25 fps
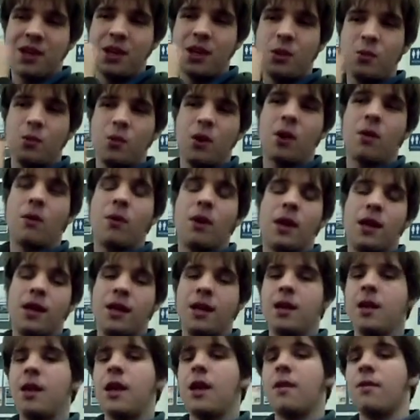you would already
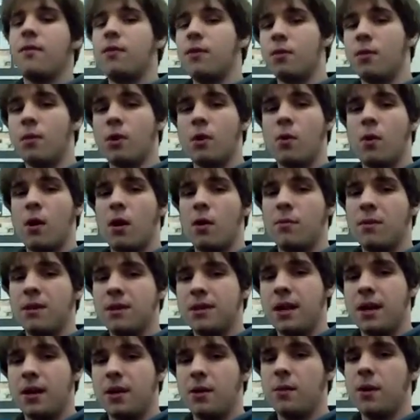get a lot of your
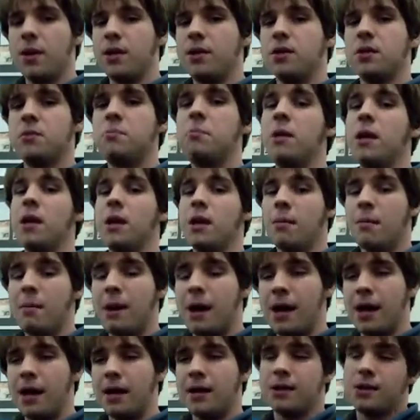requirements out of the way just being a
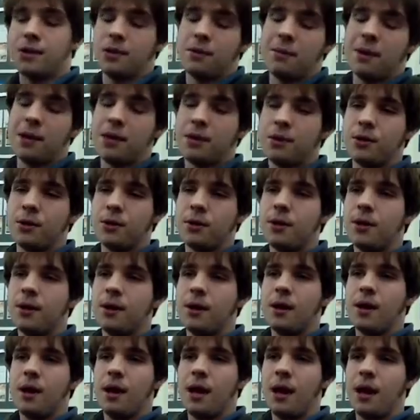biology major,
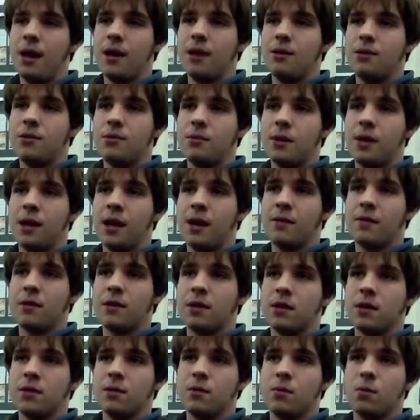and you wouldn't have
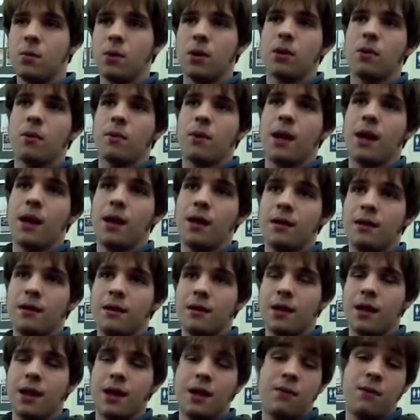to work around
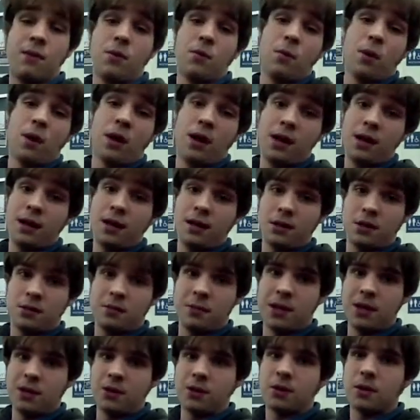like if you were an English
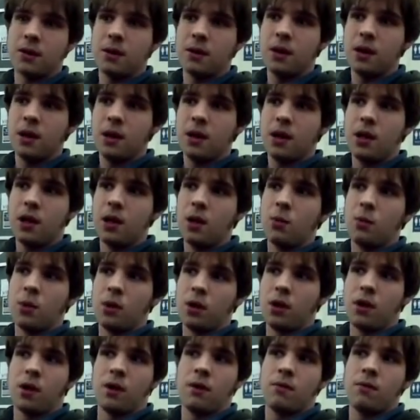major. You
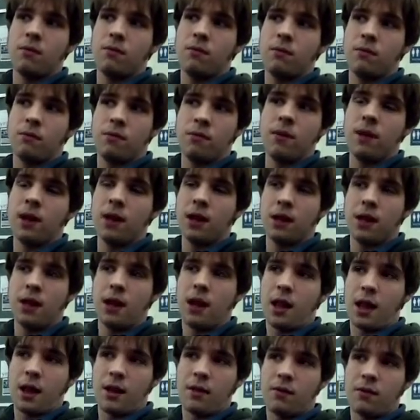wouldn't fulfill a
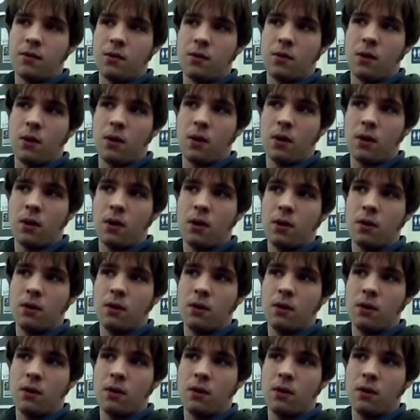lot of your